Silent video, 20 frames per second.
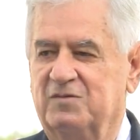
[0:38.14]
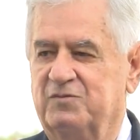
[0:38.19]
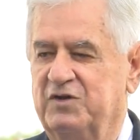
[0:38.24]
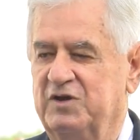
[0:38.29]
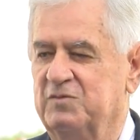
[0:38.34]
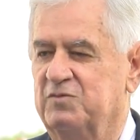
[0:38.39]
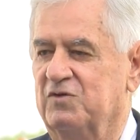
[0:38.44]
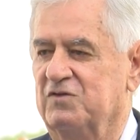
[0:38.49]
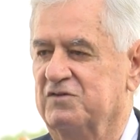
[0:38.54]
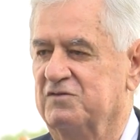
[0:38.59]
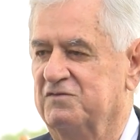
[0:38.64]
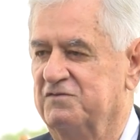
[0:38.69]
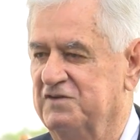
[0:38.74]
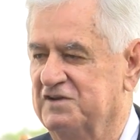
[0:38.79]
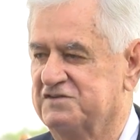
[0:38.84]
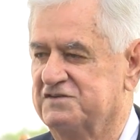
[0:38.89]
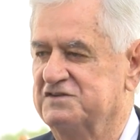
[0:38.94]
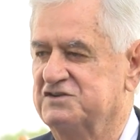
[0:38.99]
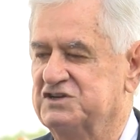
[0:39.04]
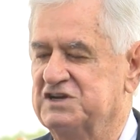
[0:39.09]
people to
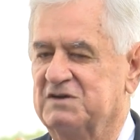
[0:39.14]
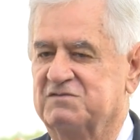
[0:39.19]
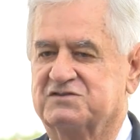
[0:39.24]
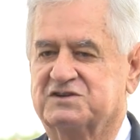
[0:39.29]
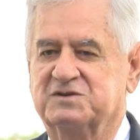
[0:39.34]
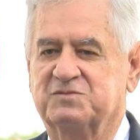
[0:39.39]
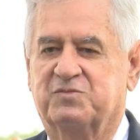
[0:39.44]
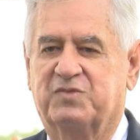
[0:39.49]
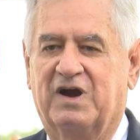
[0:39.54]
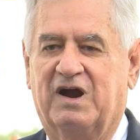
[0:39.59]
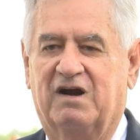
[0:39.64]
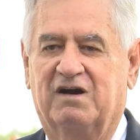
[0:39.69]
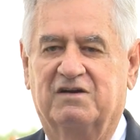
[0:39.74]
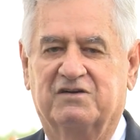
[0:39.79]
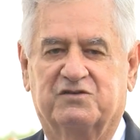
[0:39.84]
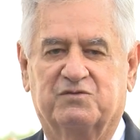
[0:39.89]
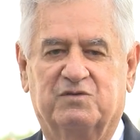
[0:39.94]
visit Jefferson Parish.